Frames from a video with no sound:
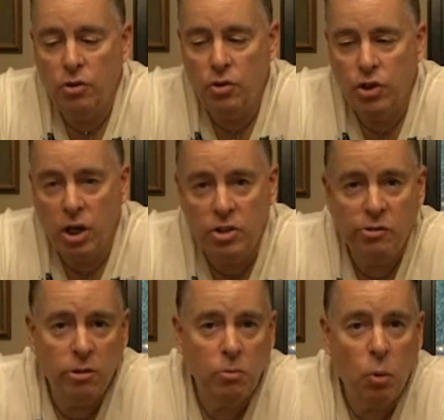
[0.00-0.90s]
judging
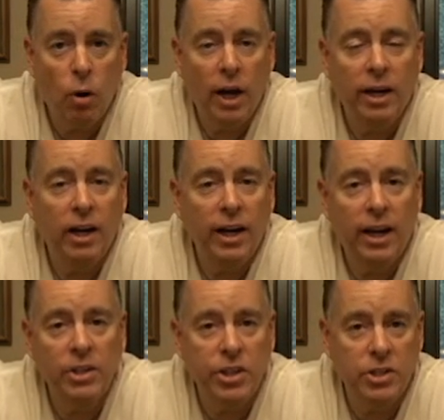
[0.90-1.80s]
from the wine I
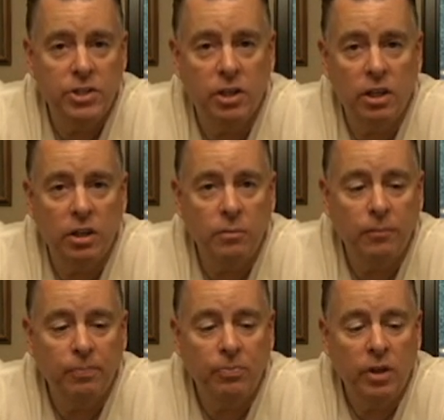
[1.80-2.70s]
had yesterday,
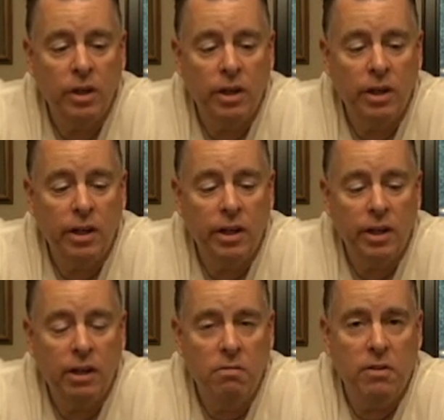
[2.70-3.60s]

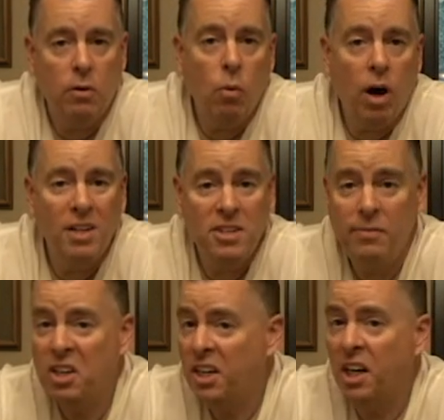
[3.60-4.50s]
if their wines
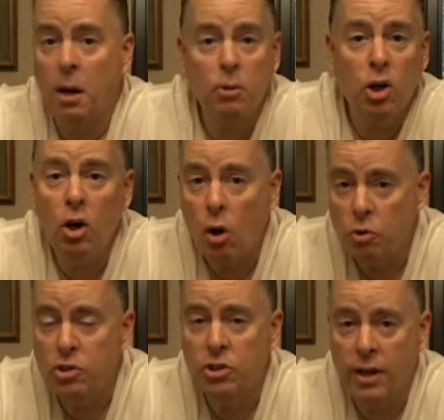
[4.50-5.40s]
even can come
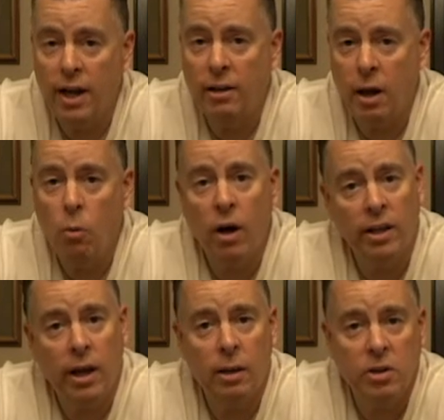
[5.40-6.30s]
close to how that wine
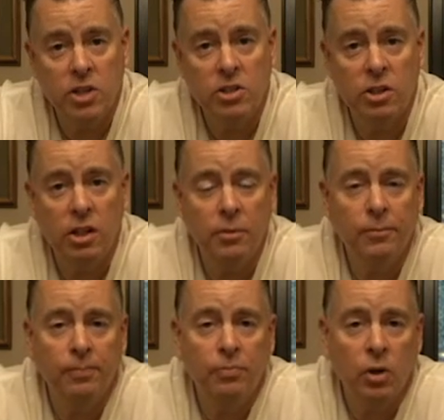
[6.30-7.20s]
came yesterday
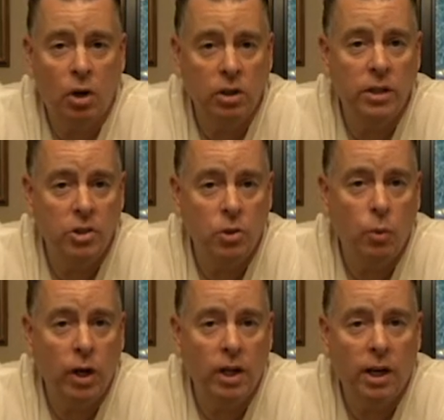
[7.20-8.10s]
on the Desert
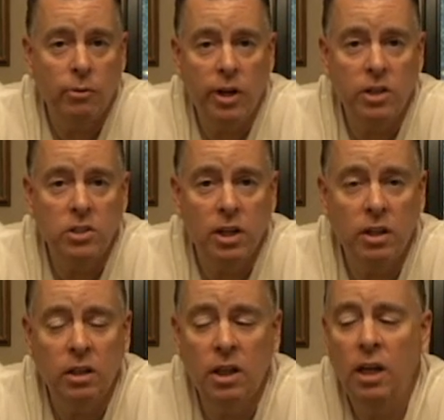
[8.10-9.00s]
Wine Guy rating
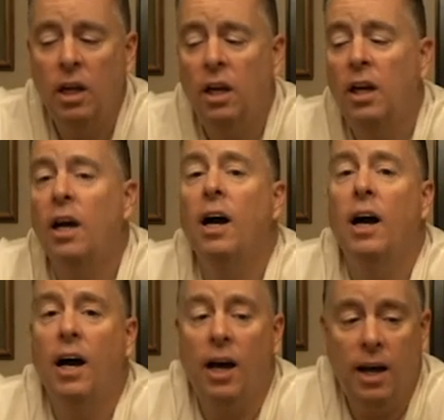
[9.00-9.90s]
scale,
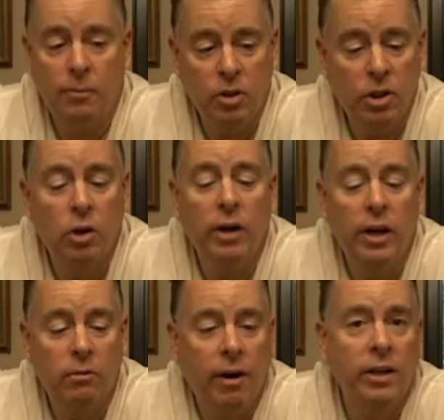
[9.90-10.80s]
I'm going to go
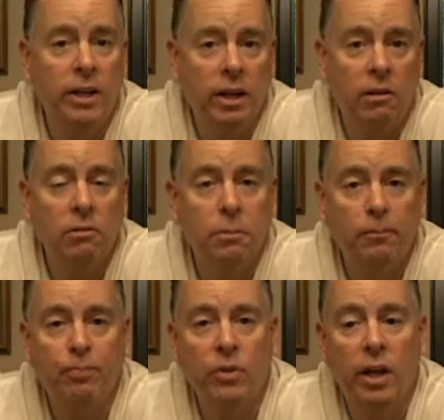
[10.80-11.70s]
ahead right now
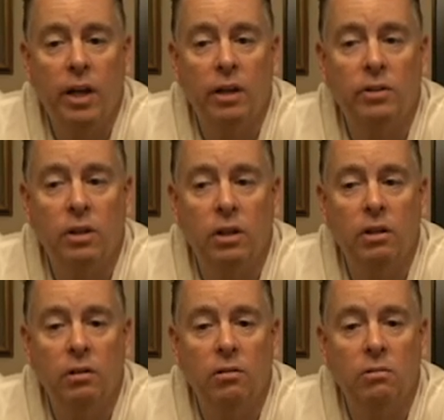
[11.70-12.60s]
and
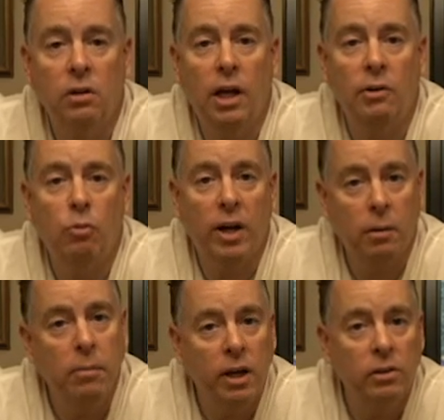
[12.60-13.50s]

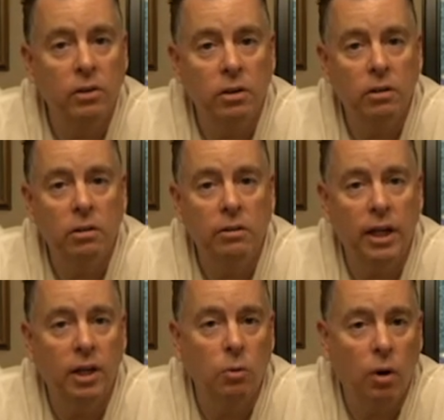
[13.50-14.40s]
recommend
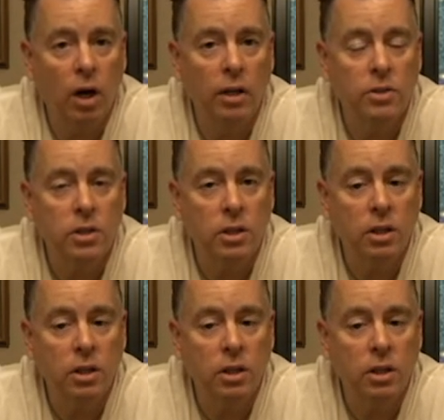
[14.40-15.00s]
Naked Wines.